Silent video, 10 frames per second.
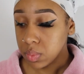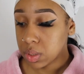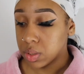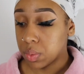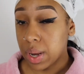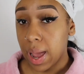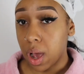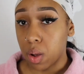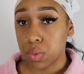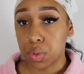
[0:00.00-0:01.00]
So
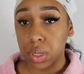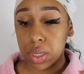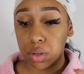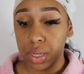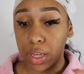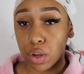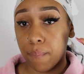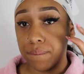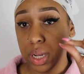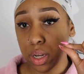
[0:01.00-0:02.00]
now you can either take your
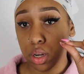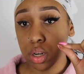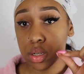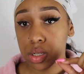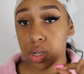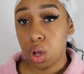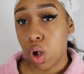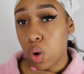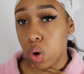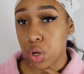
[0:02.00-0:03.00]
fingers
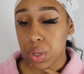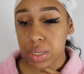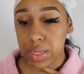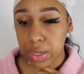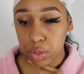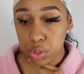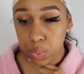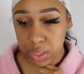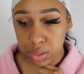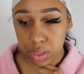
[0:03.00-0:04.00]
or you can take your
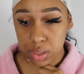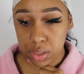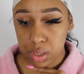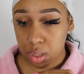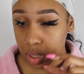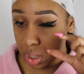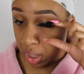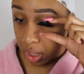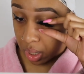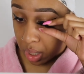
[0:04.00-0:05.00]
tweezers
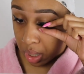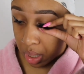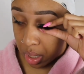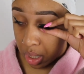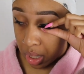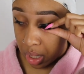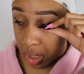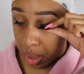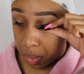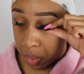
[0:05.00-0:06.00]

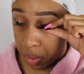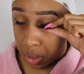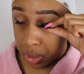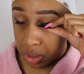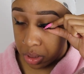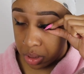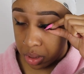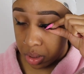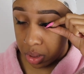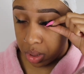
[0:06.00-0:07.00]
and push
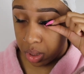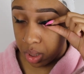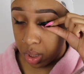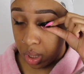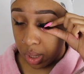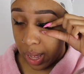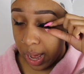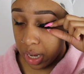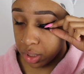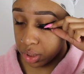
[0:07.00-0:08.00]
the
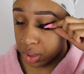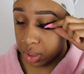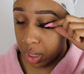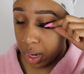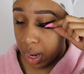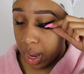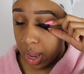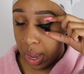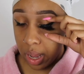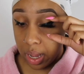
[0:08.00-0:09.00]
lash
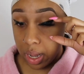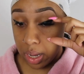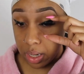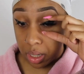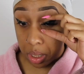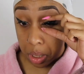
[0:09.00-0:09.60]
and